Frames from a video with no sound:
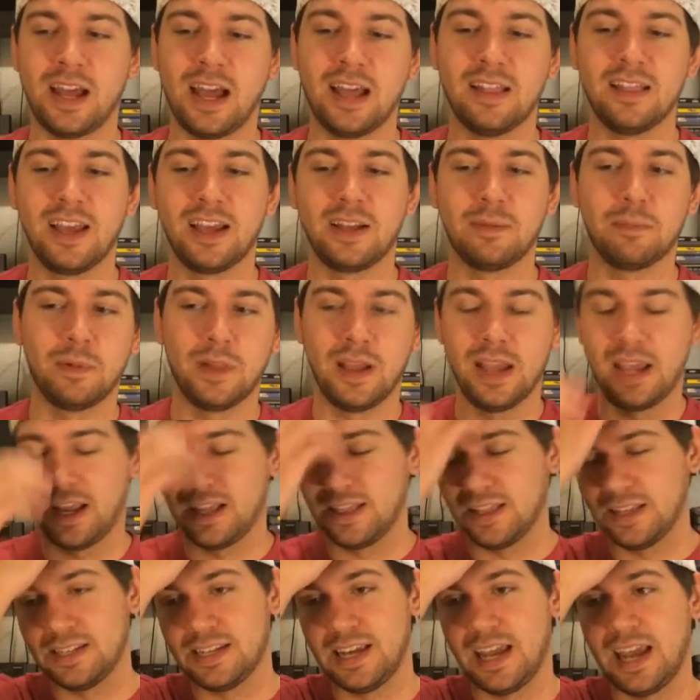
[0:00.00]
I like playing
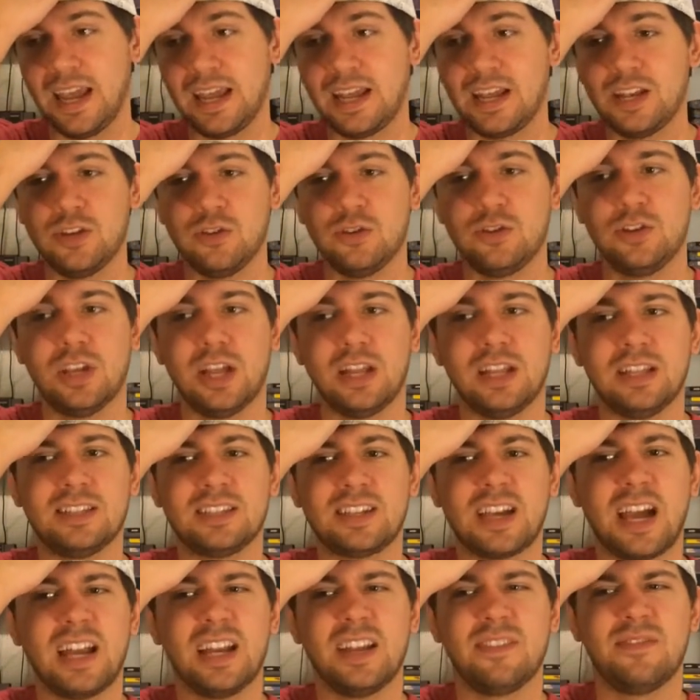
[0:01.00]
in the tank, and it's
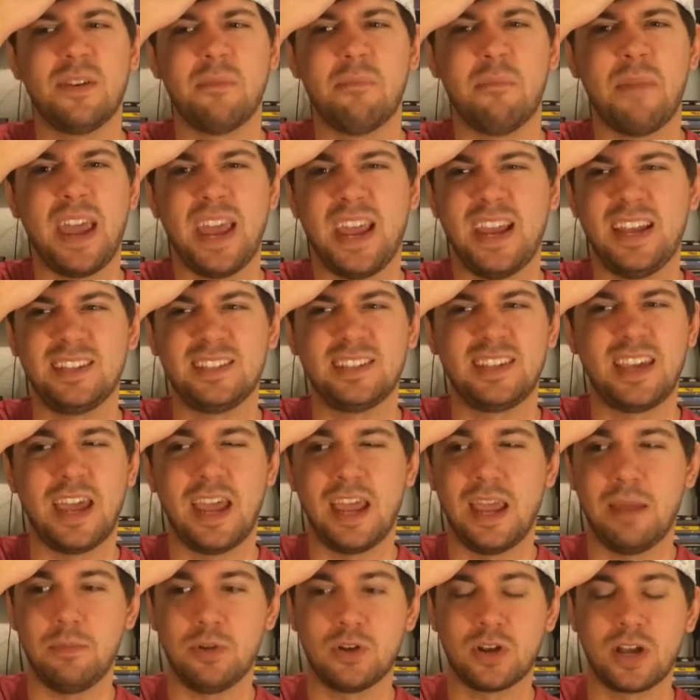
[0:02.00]
kind of a maze
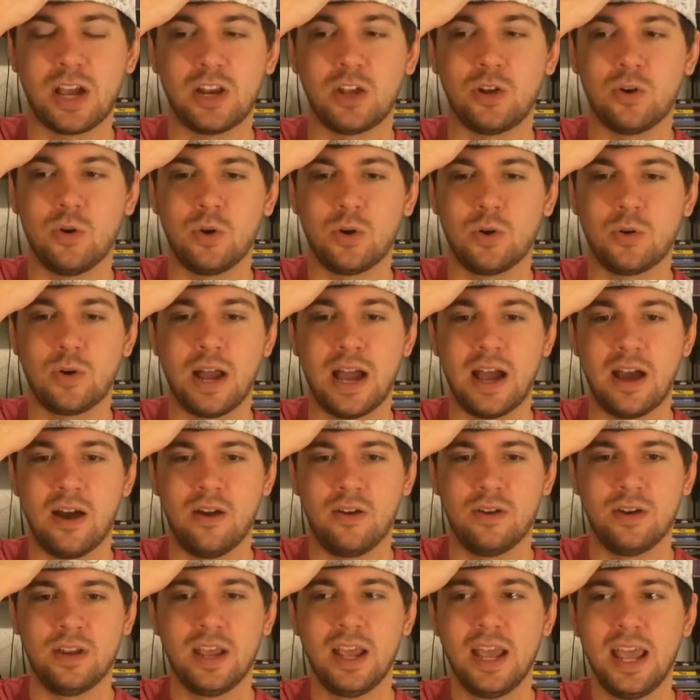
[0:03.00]
game. You're kind of going
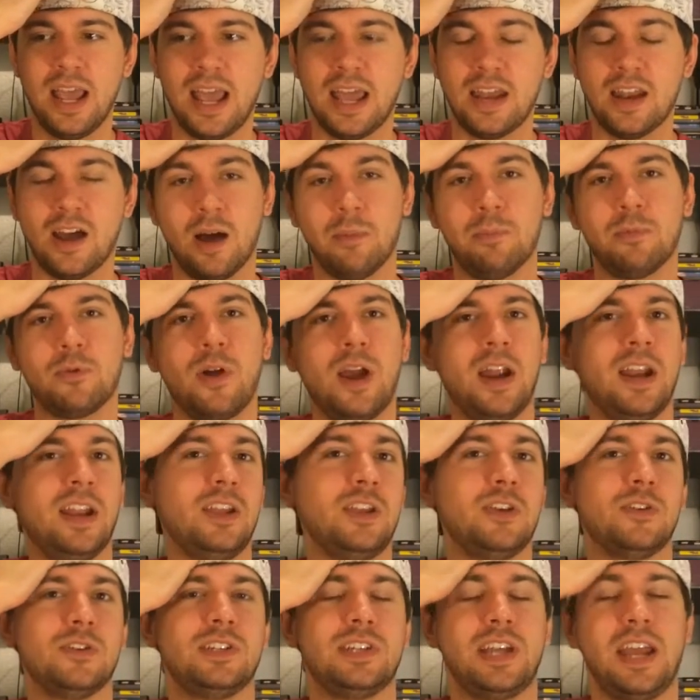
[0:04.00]
around and
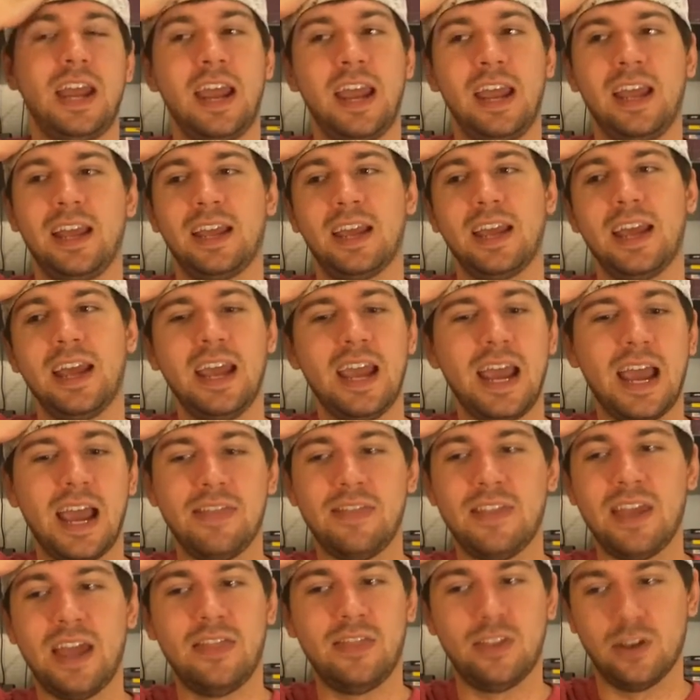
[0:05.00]
upgrading your tank,
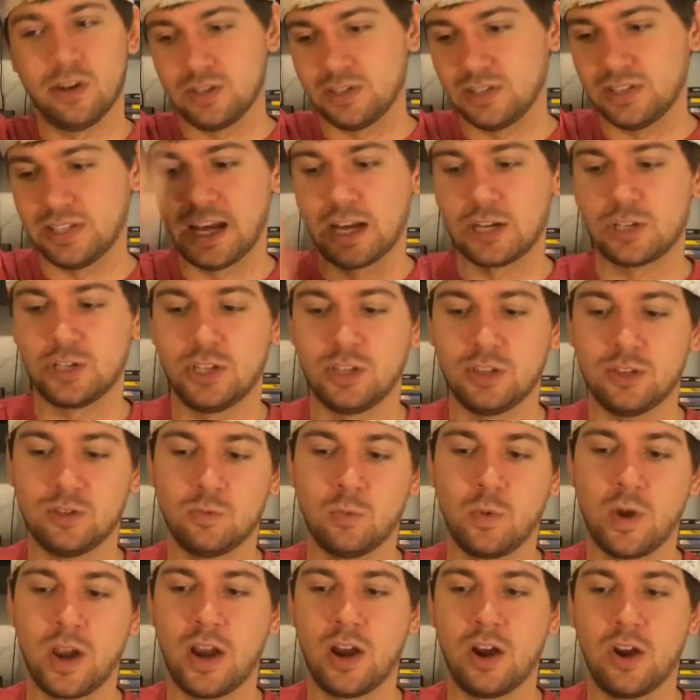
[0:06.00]
and then there's sections
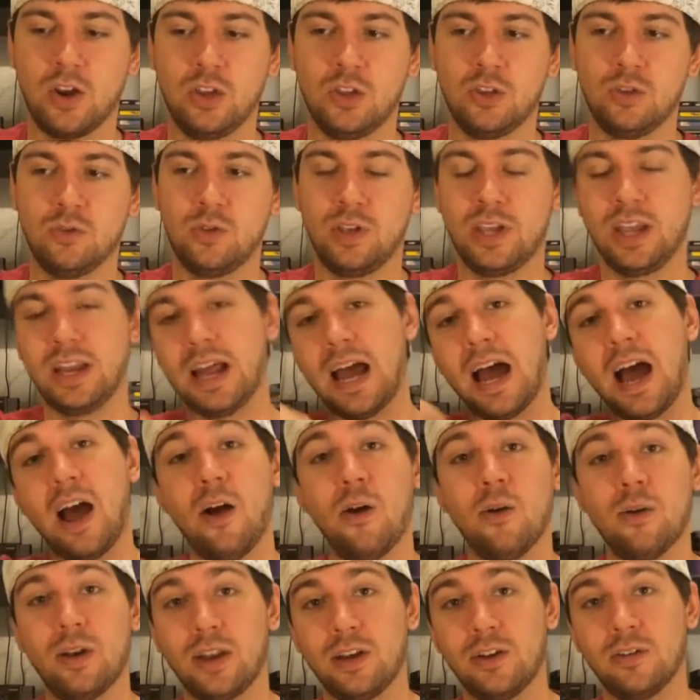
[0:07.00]
where you get
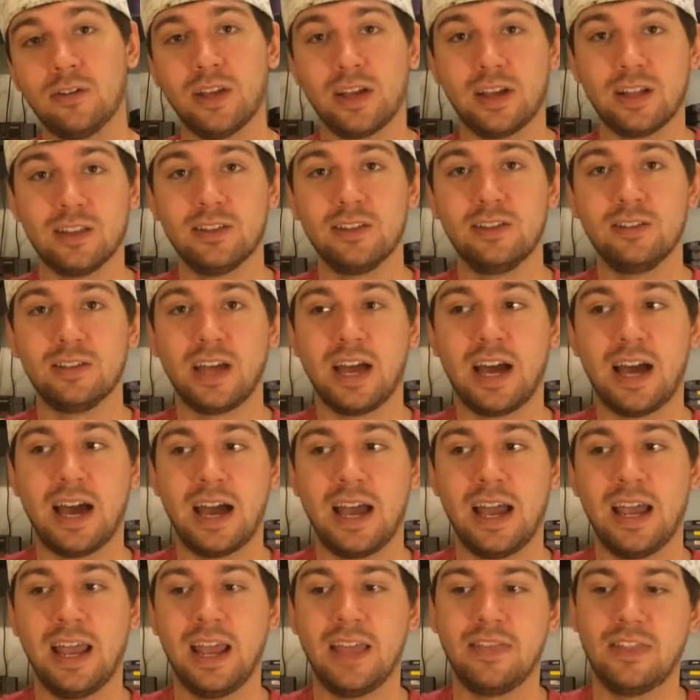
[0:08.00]
out and you're like a little
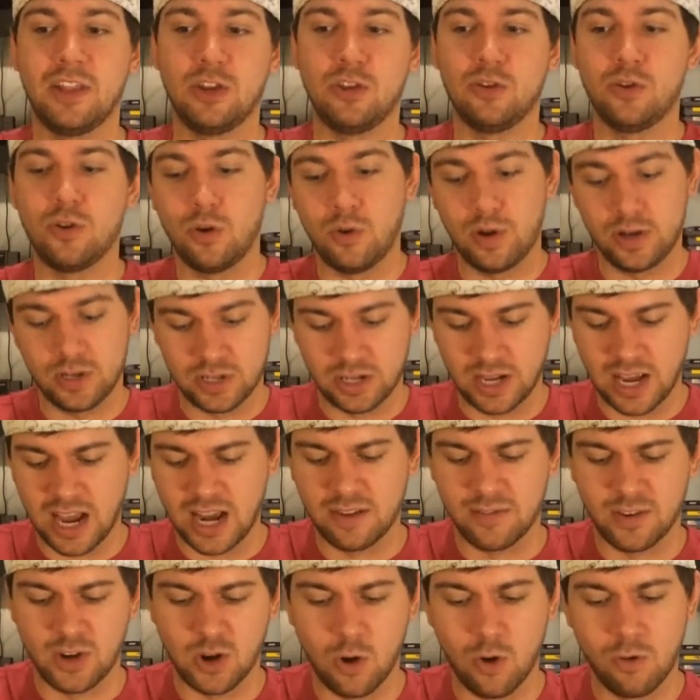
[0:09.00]
guy, and then you go into
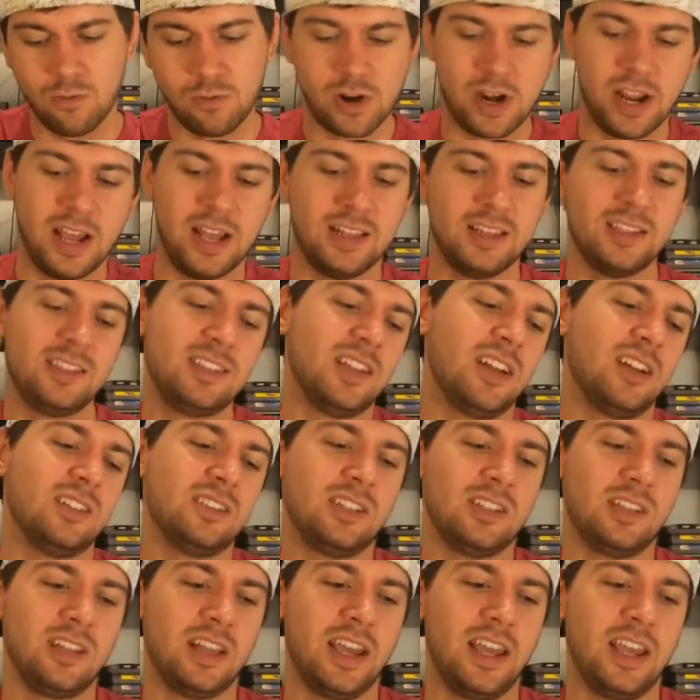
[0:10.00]
kind of an overhead
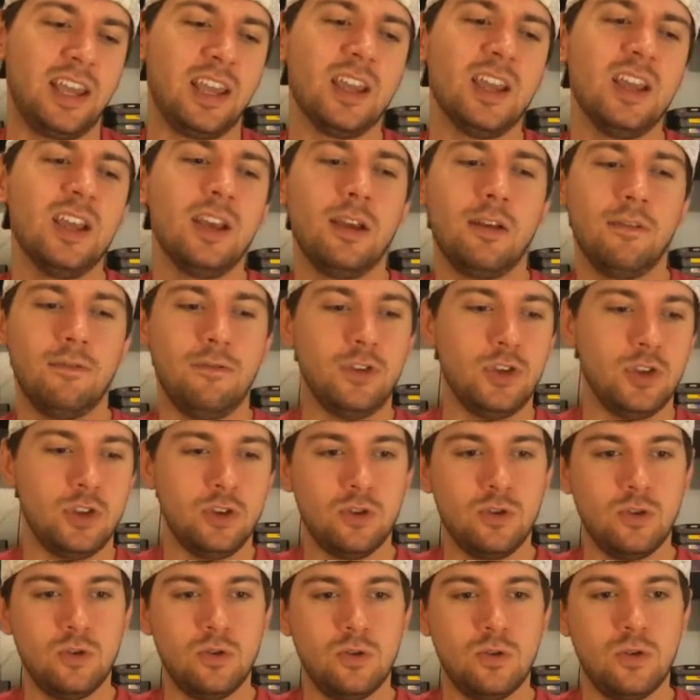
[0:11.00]
Zelda-like
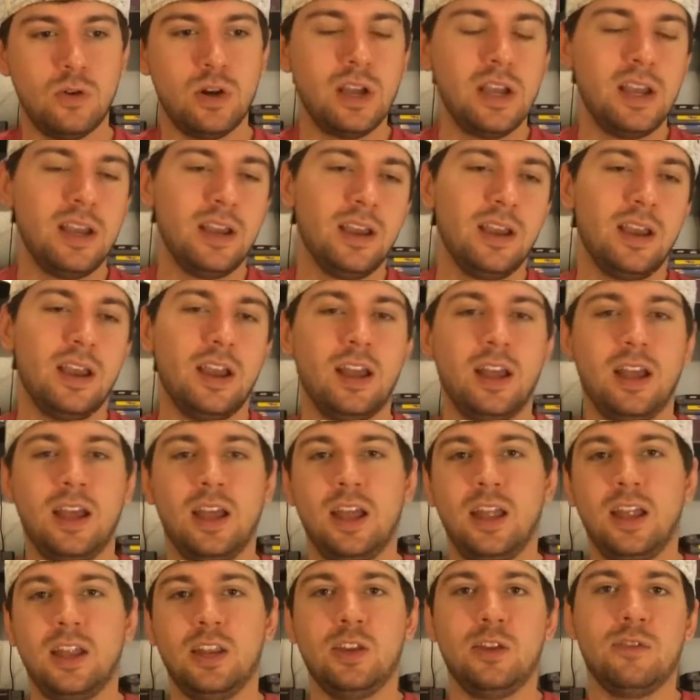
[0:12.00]
view,
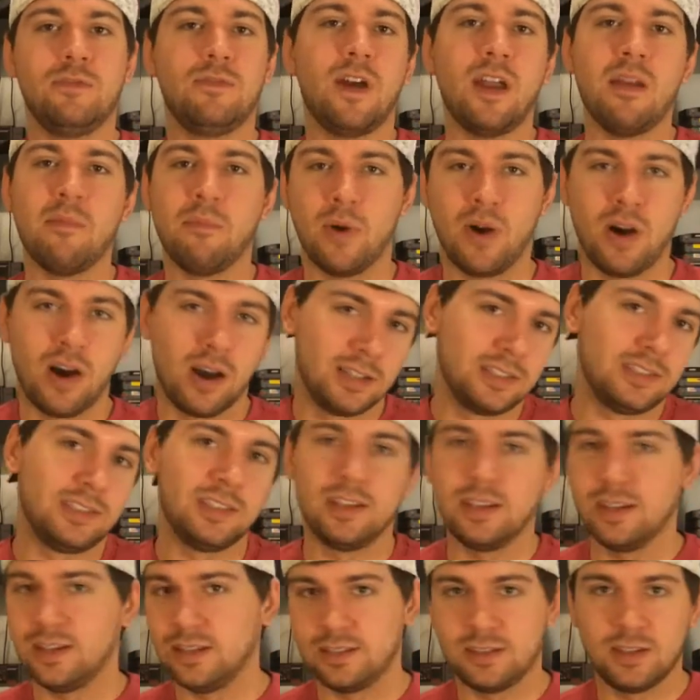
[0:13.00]
and you fight
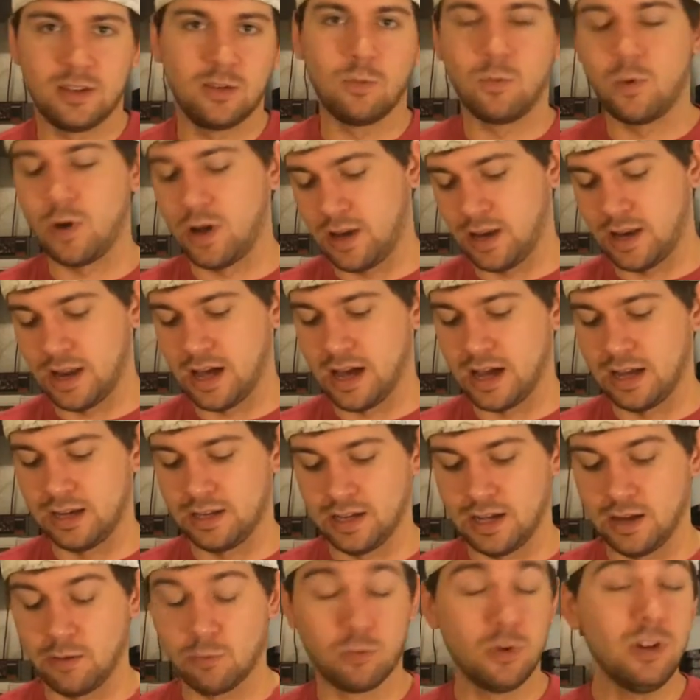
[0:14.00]
bosses and
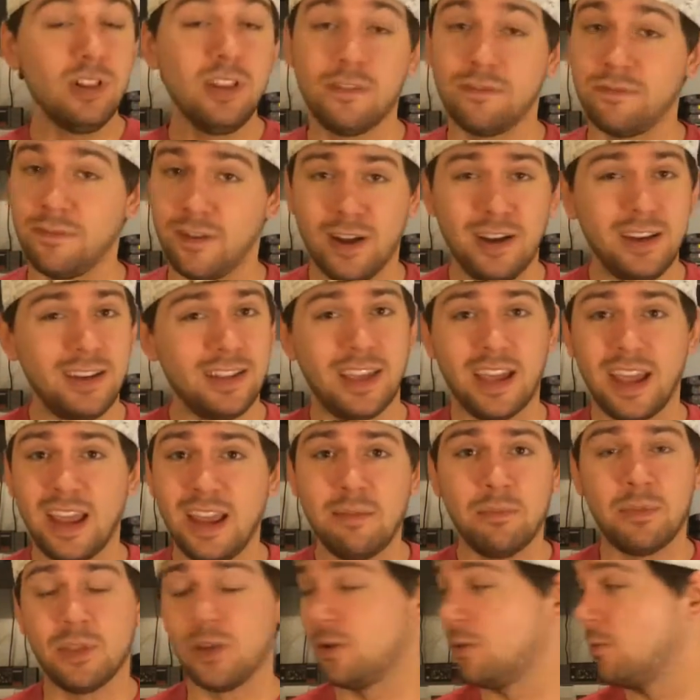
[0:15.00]
whatnot. Really fun
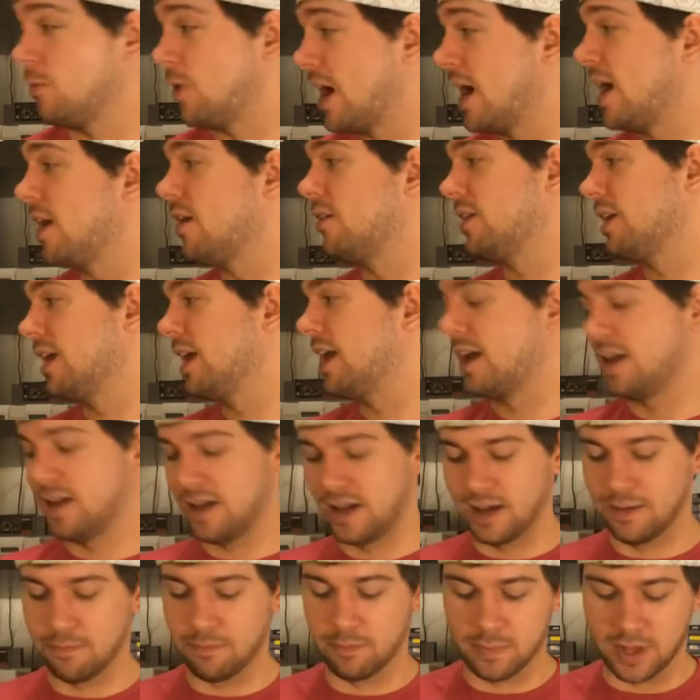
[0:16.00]
game though. Wow, yeah,
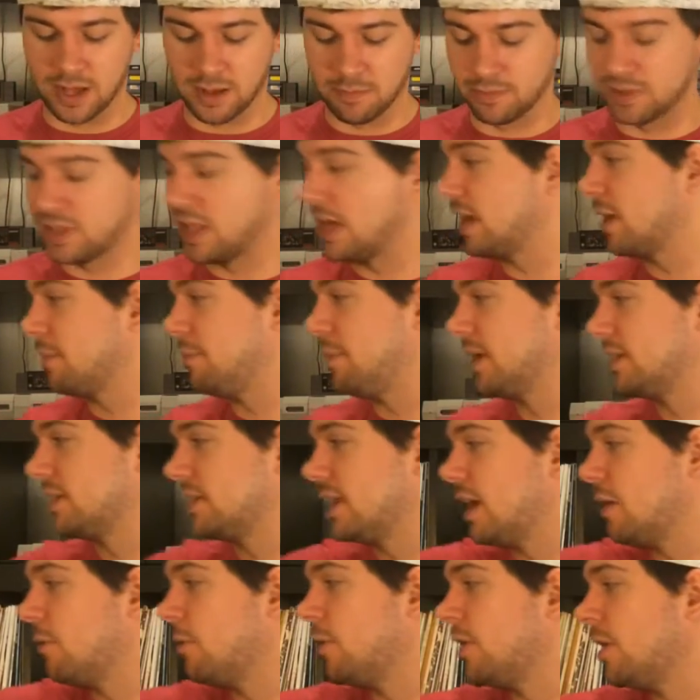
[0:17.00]
I'm glad I picked
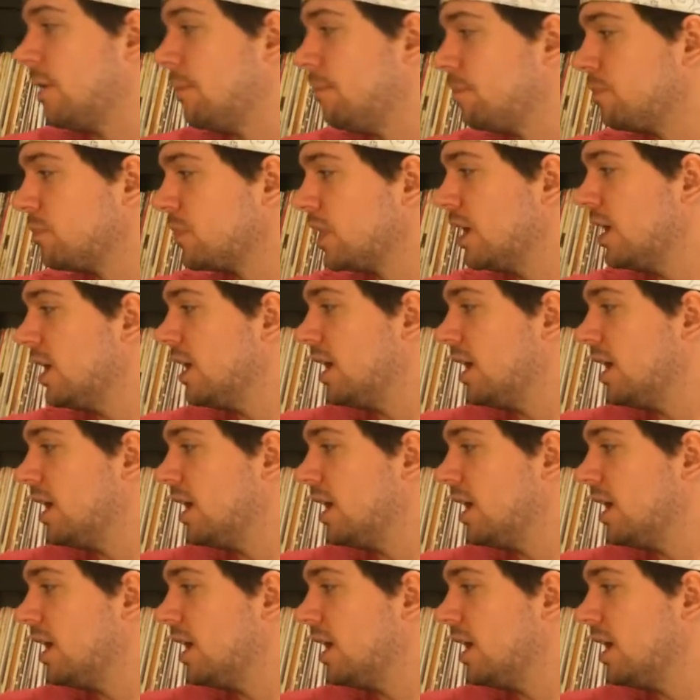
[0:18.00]
that one up.